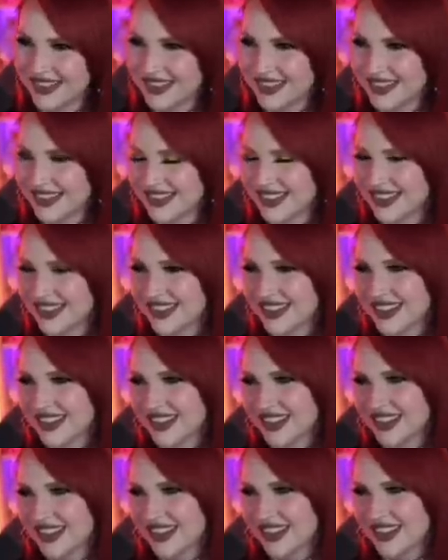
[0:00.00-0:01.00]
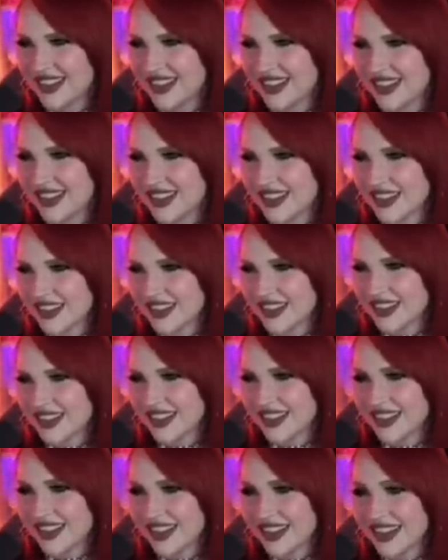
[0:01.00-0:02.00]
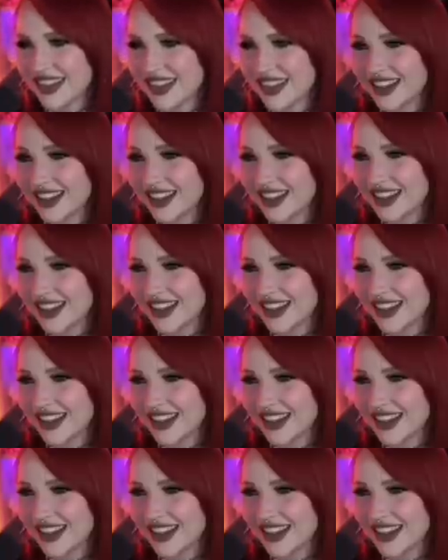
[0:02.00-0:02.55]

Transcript: The person shown says nothing.